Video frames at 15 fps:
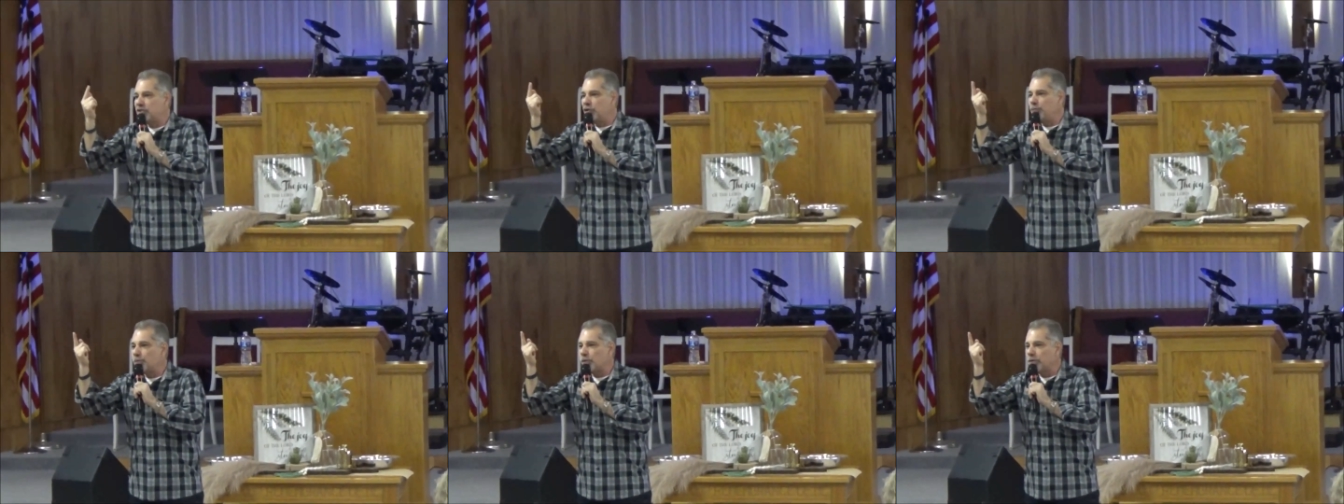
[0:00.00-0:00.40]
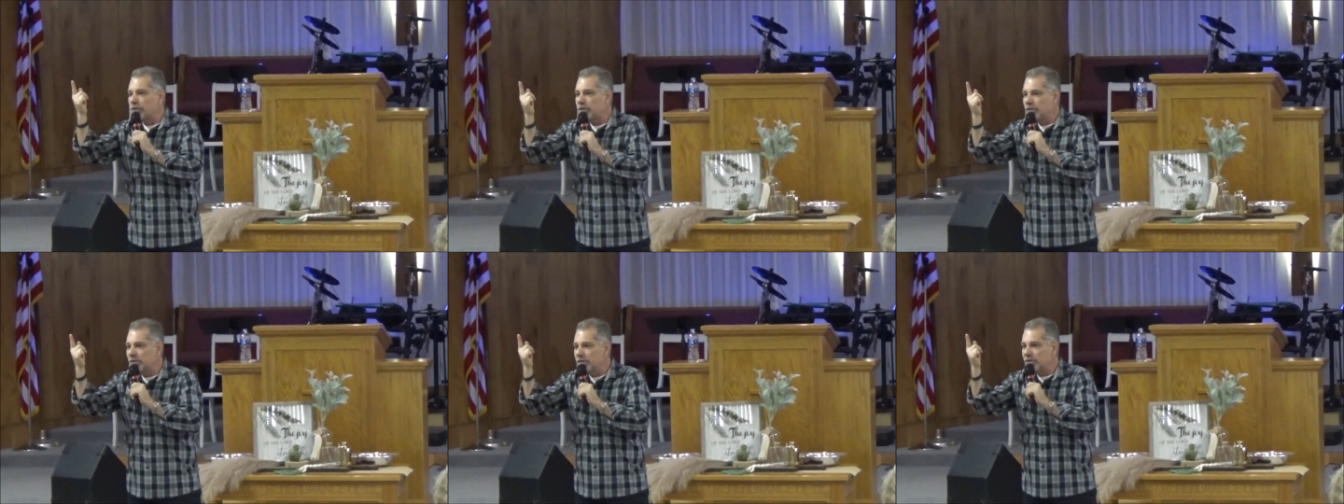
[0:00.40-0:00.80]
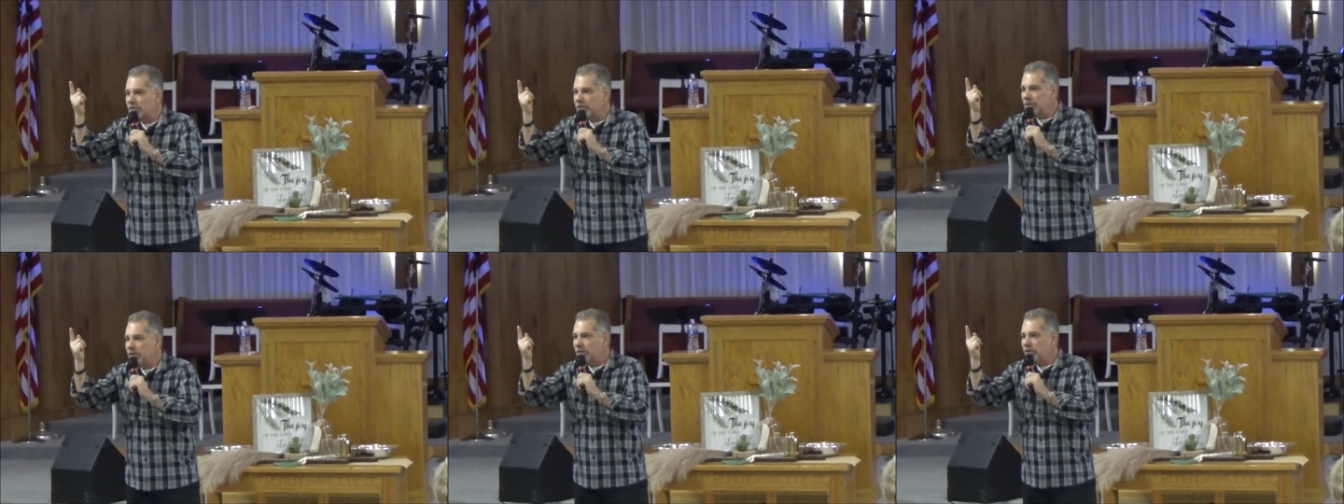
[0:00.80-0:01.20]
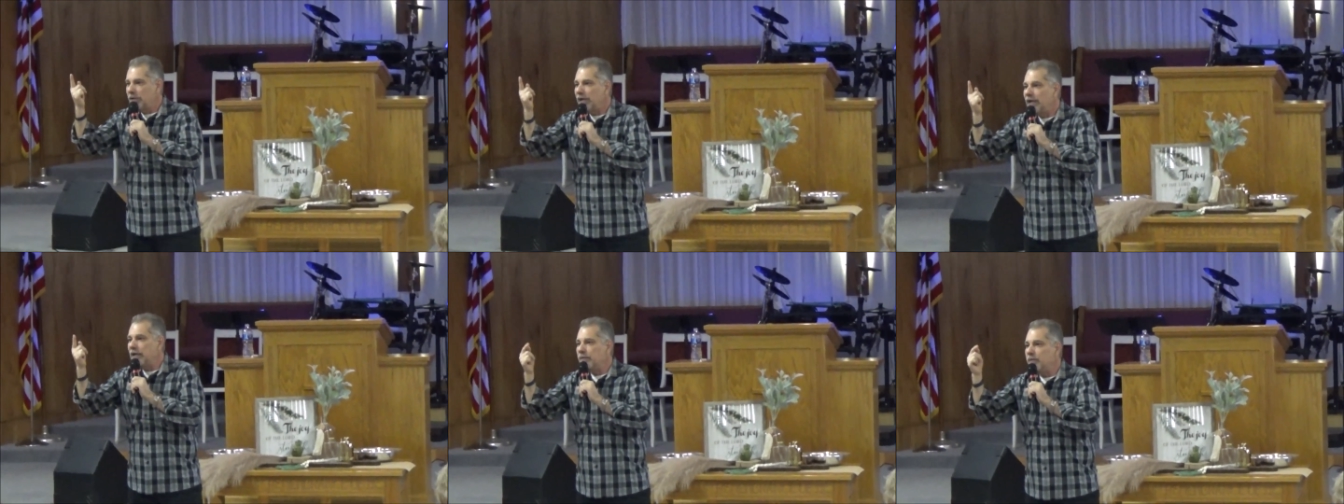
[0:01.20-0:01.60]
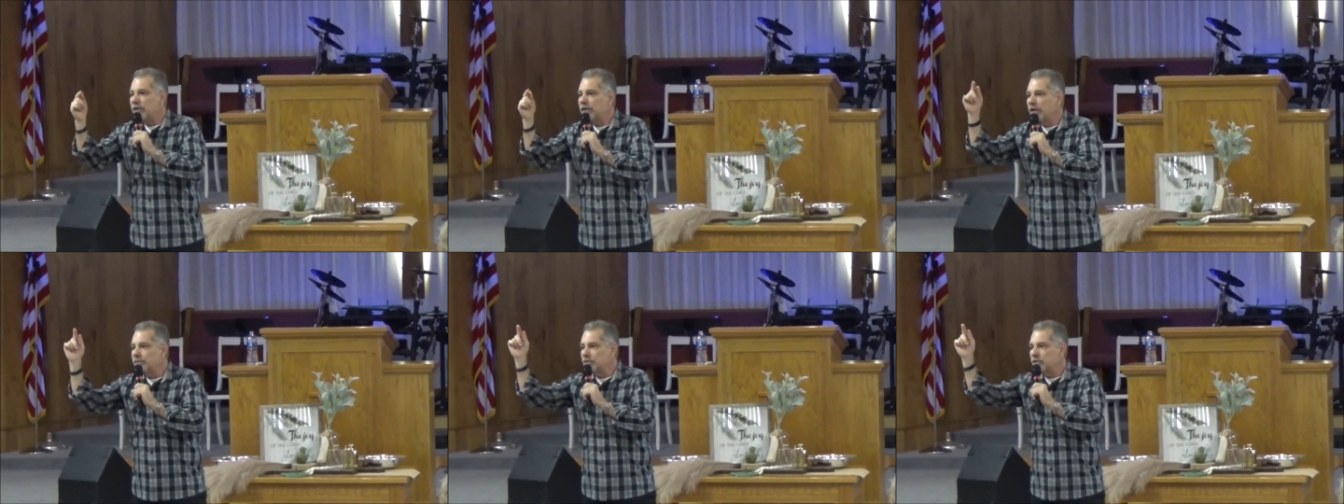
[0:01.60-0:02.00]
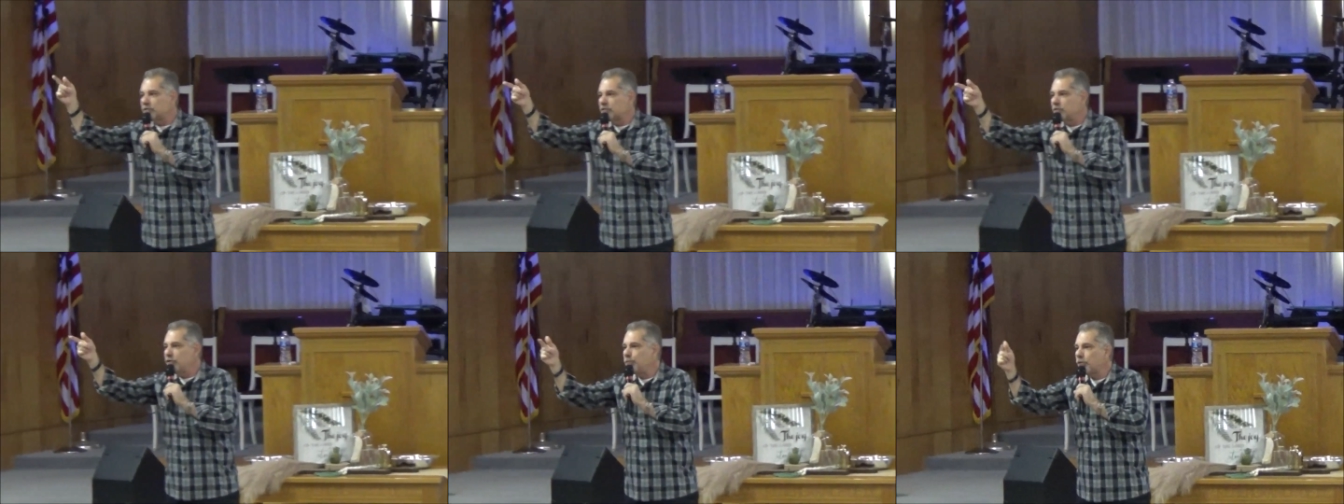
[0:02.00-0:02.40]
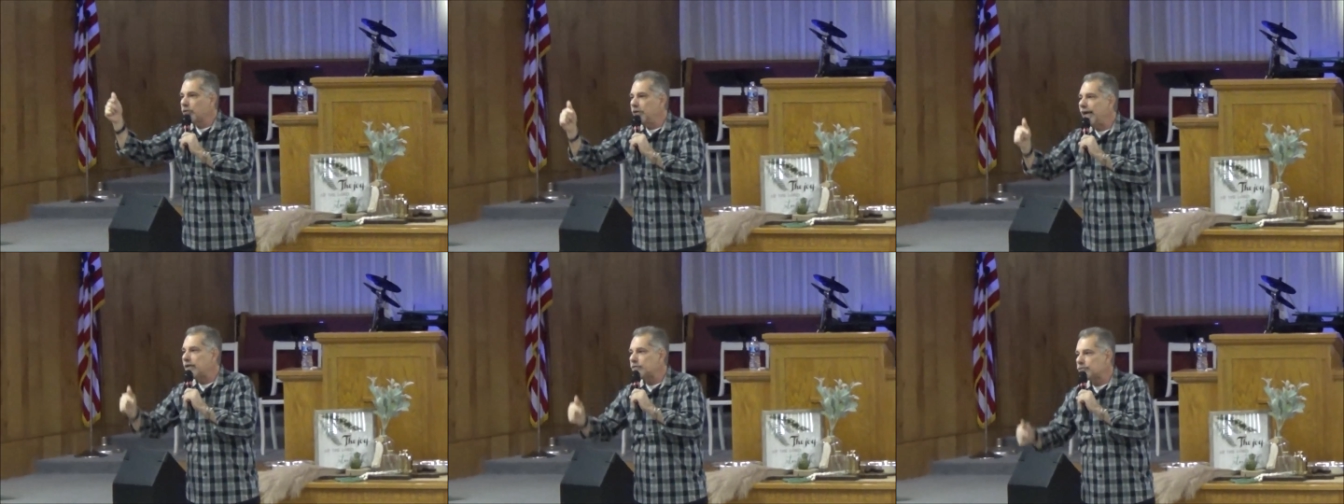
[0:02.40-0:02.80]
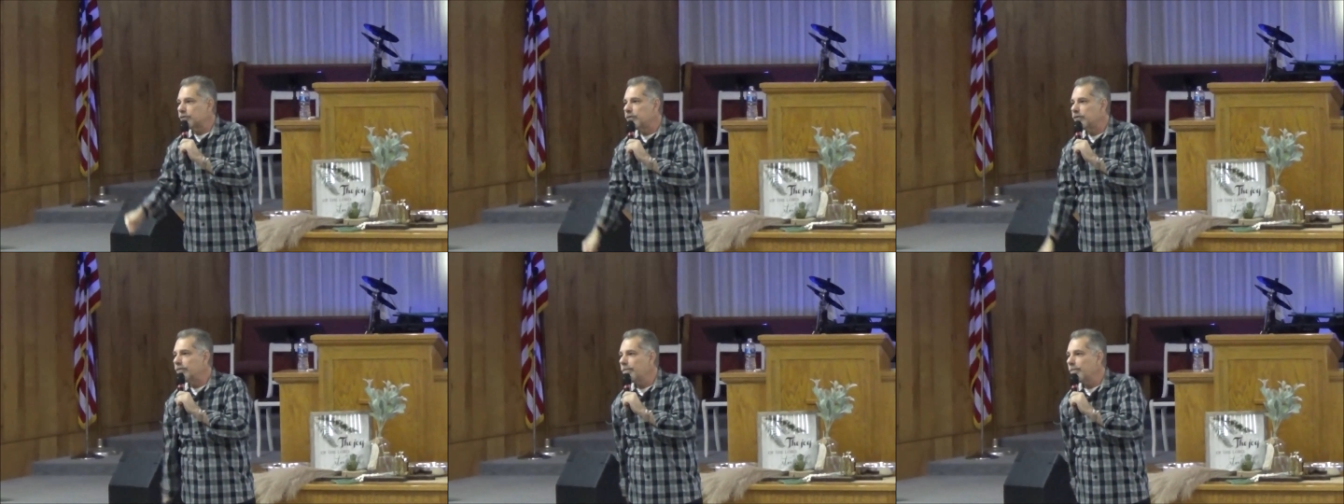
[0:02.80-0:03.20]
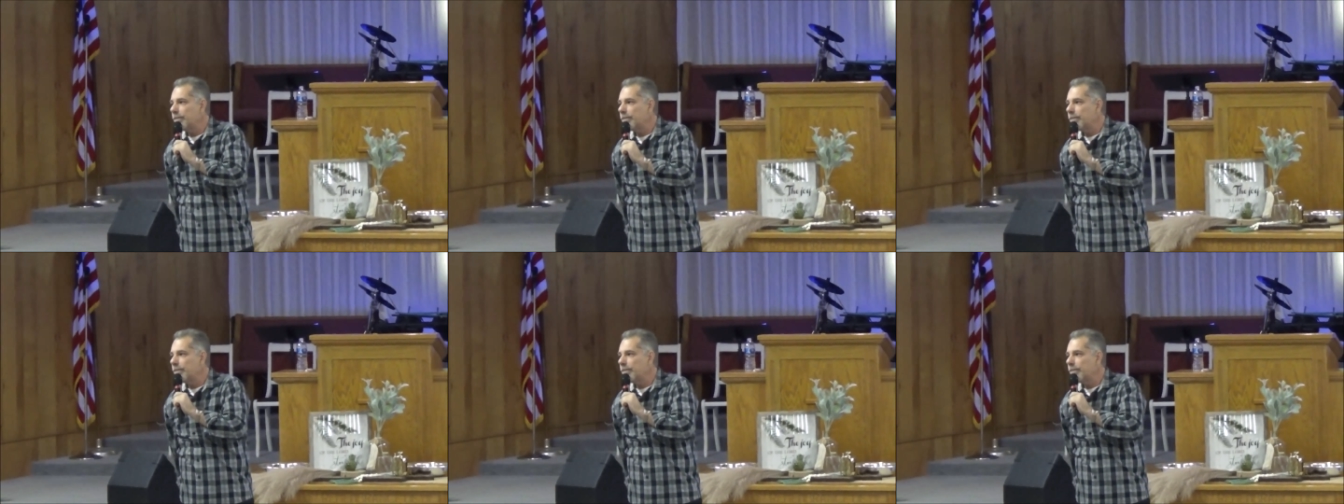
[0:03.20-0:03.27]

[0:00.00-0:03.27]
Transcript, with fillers: super. And it becomes the supernatural.